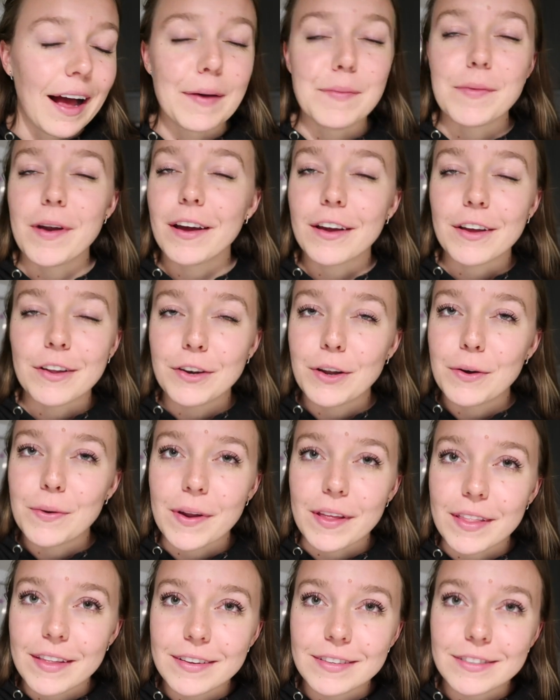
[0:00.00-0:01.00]
I'm not
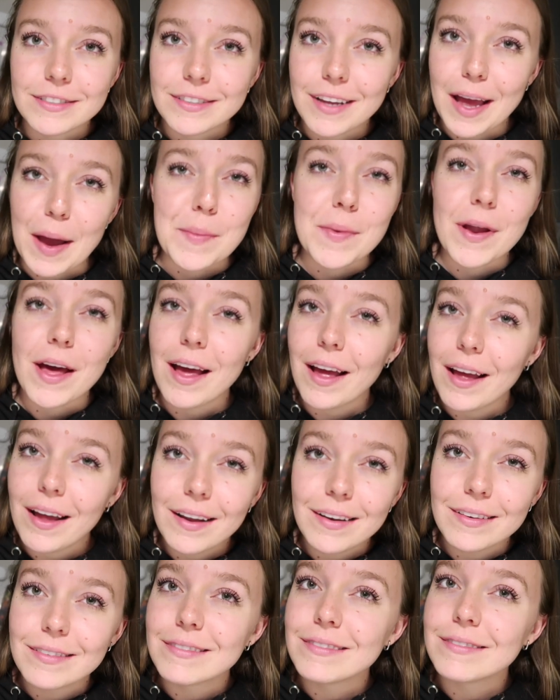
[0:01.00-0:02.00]
condoning this. I'm
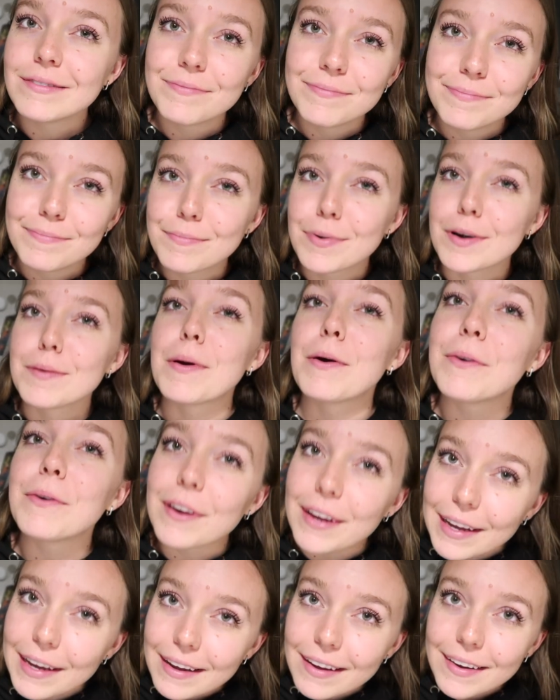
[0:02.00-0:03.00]
not
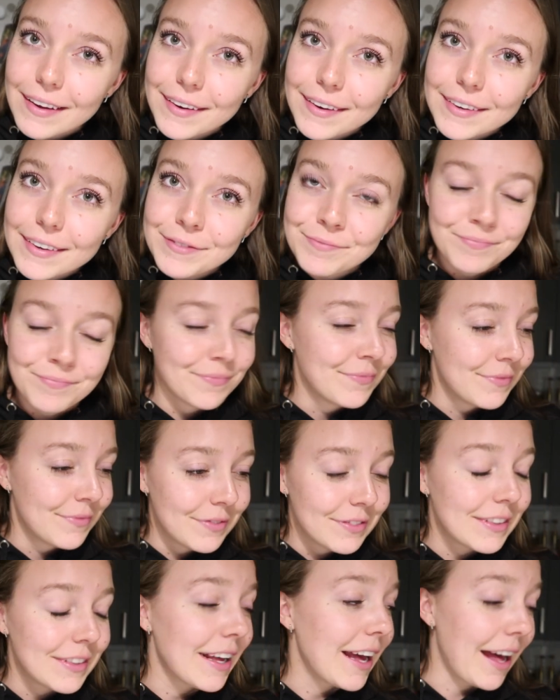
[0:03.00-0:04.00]
promoting
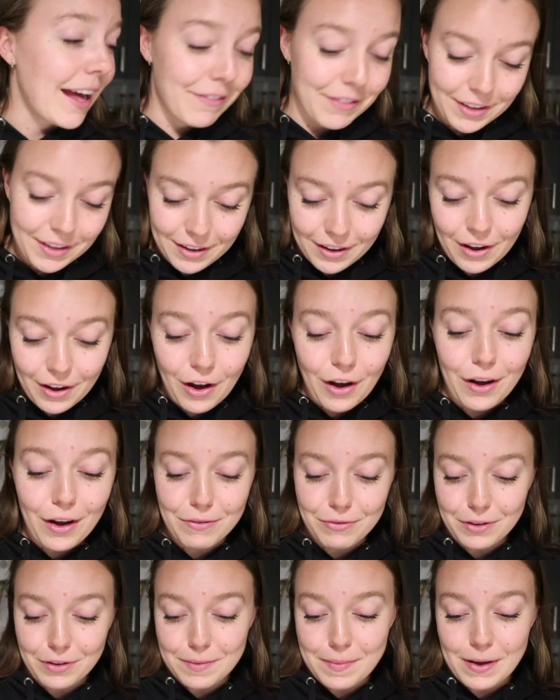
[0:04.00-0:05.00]
having
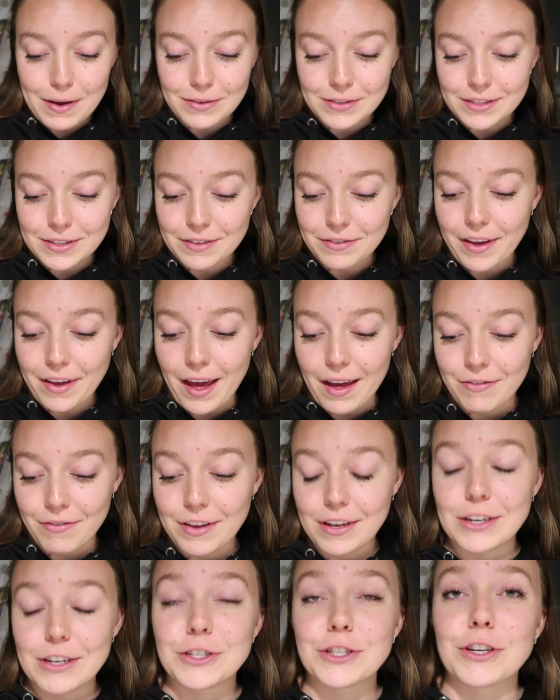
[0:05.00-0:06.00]
awful amounts of
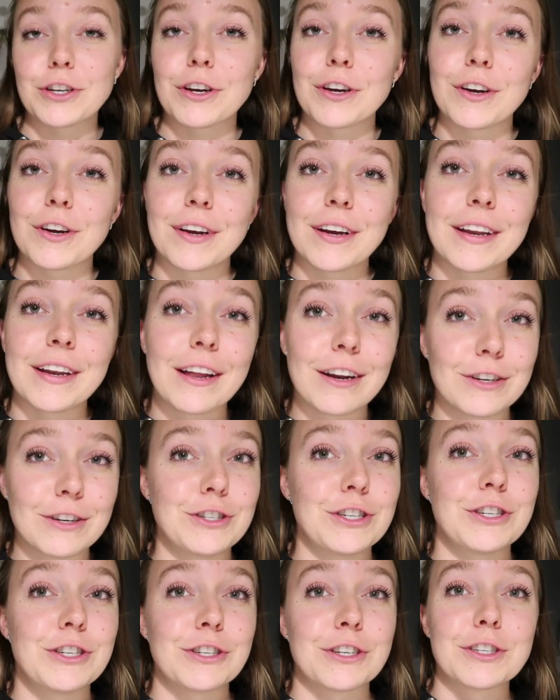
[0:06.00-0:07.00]
caffeine and sugar and
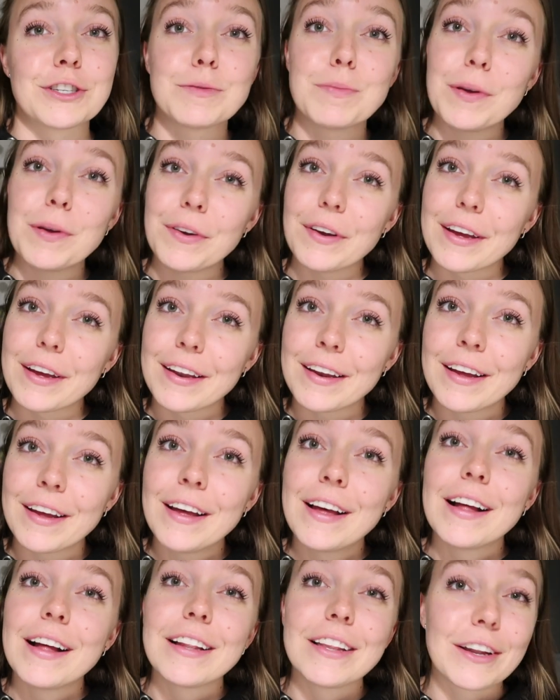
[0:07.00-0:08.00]
energy drinks, period,
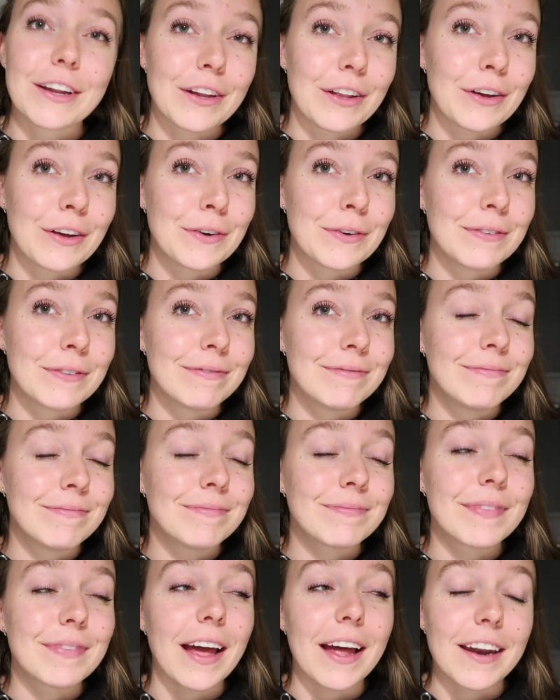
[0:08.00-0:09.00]
let alone
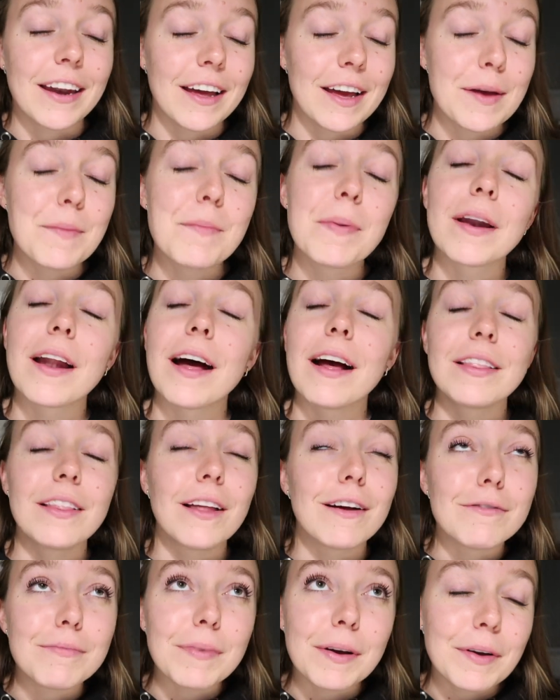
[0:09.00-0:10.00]
at night, but I
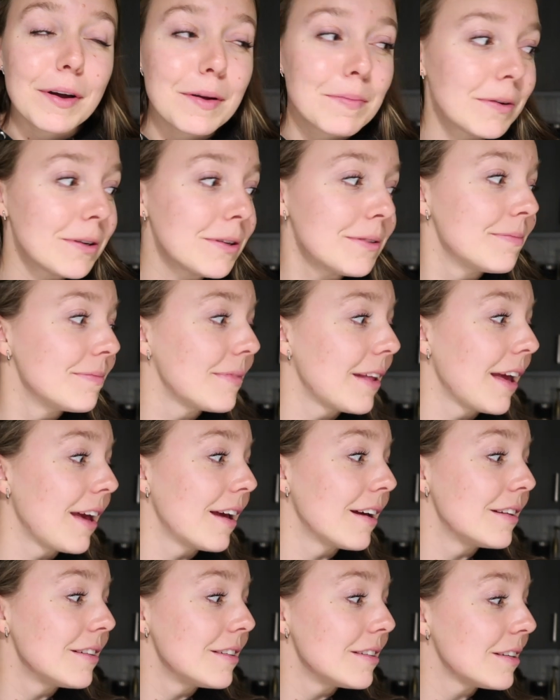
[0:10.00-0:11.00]
love my Red Bull
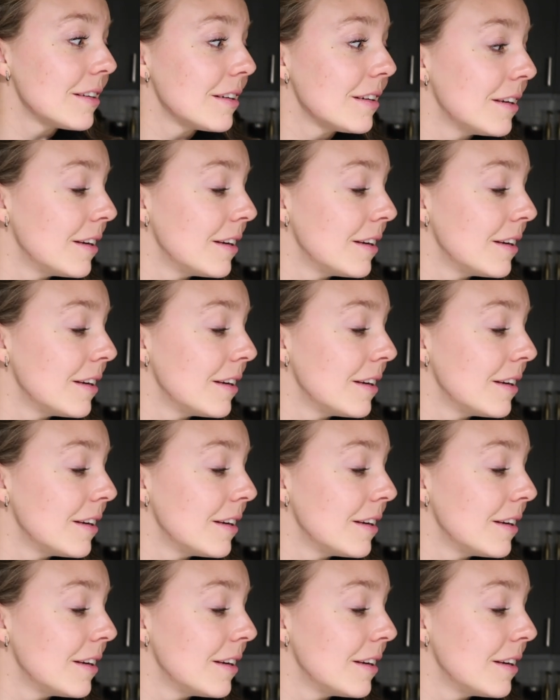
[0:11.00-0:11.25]
and